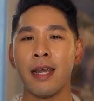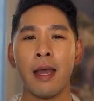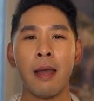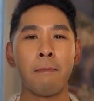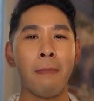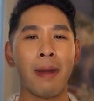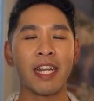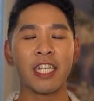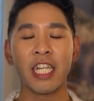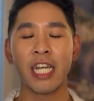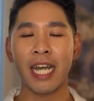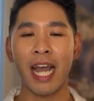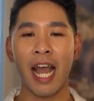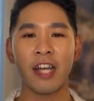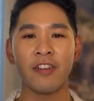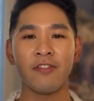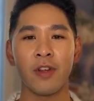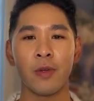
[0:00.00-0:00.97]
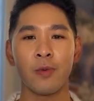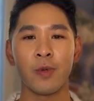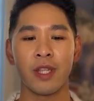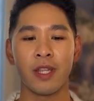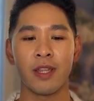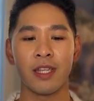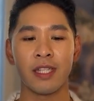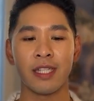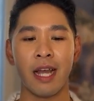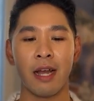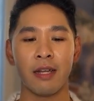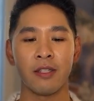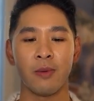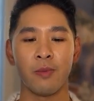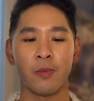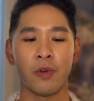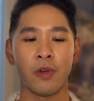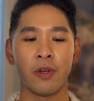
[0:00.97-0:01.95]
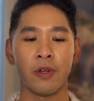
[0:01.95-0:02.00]
managing cash flow within the startup
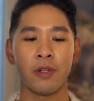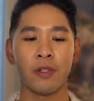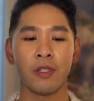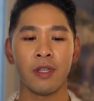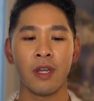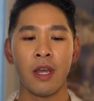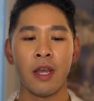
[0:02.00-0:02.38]
world.